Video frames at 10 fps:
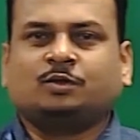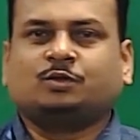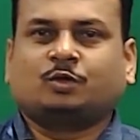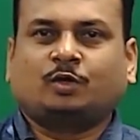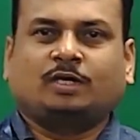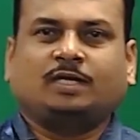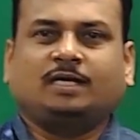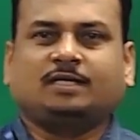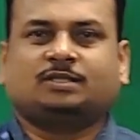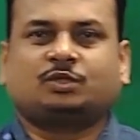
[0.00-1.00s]
So
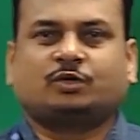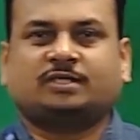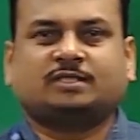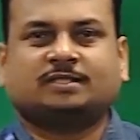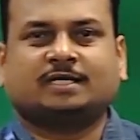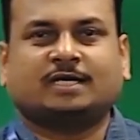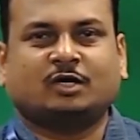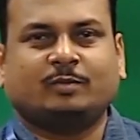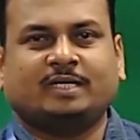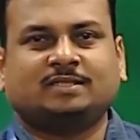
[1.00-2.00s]
in this today's session I
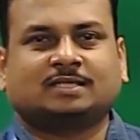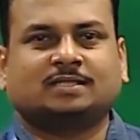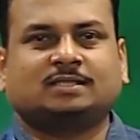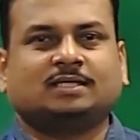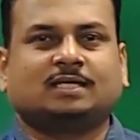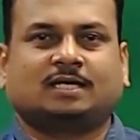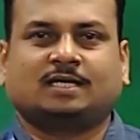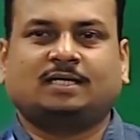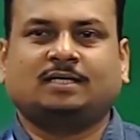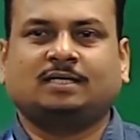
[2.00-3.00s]
will be discussing
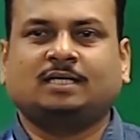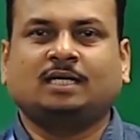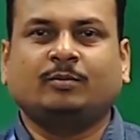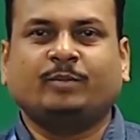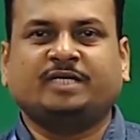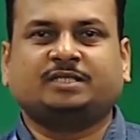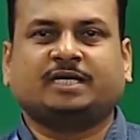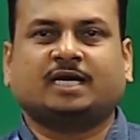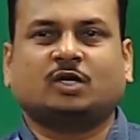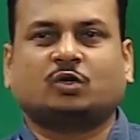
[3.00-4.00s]
the basic
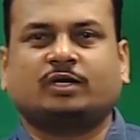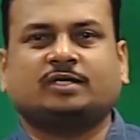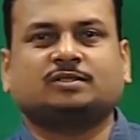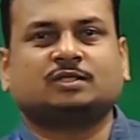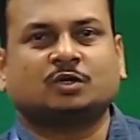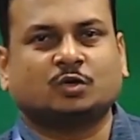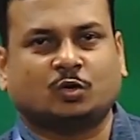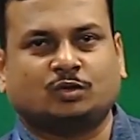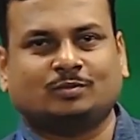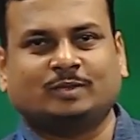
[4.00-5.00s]
electronics
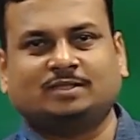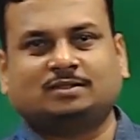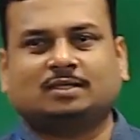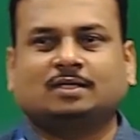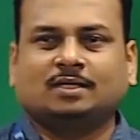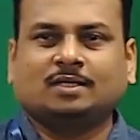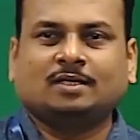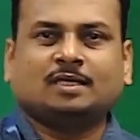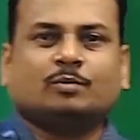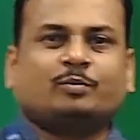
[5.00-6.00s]
course, means
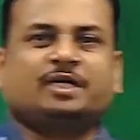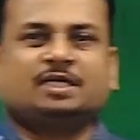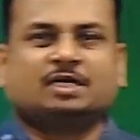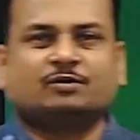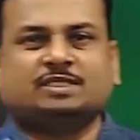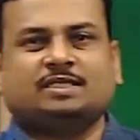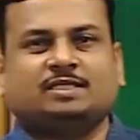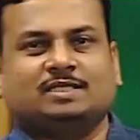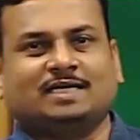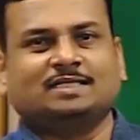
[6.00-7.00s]

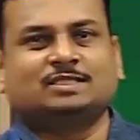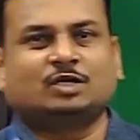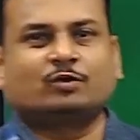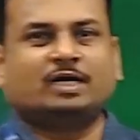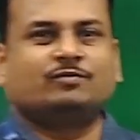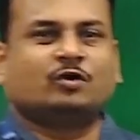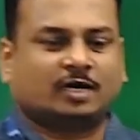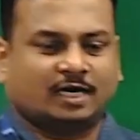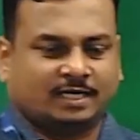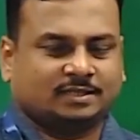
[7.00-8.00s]
prerequisite that is required
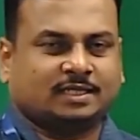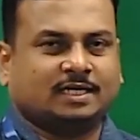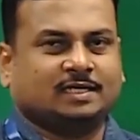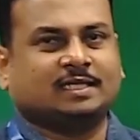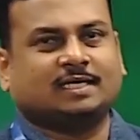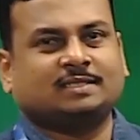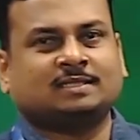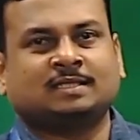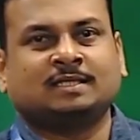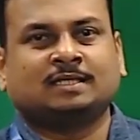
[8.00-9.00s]
for understanding the
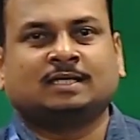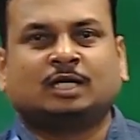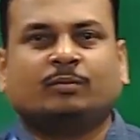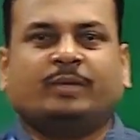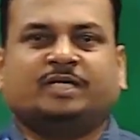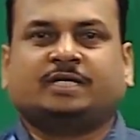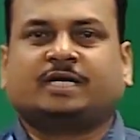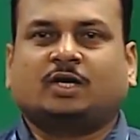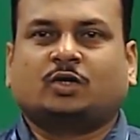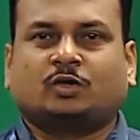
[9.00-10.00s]
basic
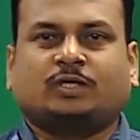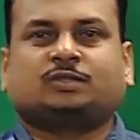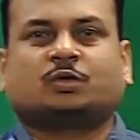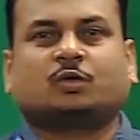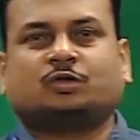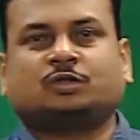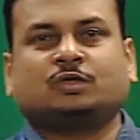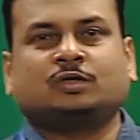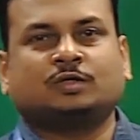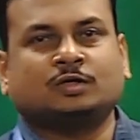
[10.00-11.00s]
electronics
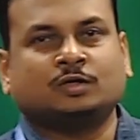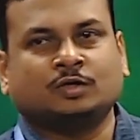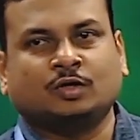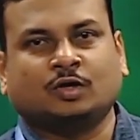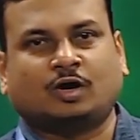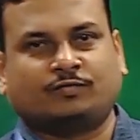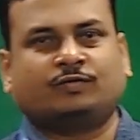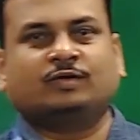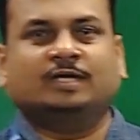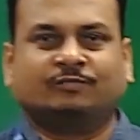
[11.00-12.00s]
course of
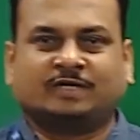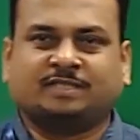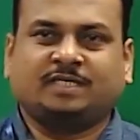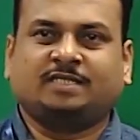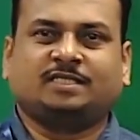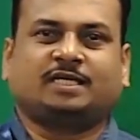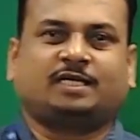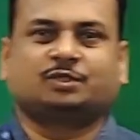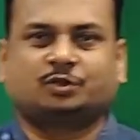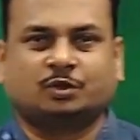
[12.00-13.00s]
first year
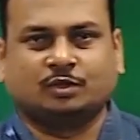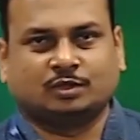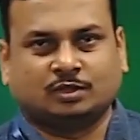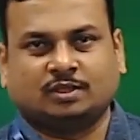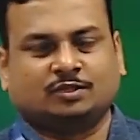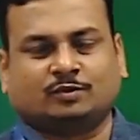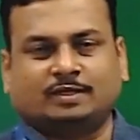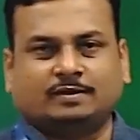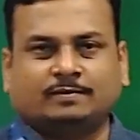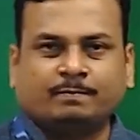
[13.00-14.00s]
engineering, this
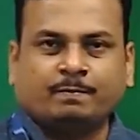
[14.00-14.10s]
one.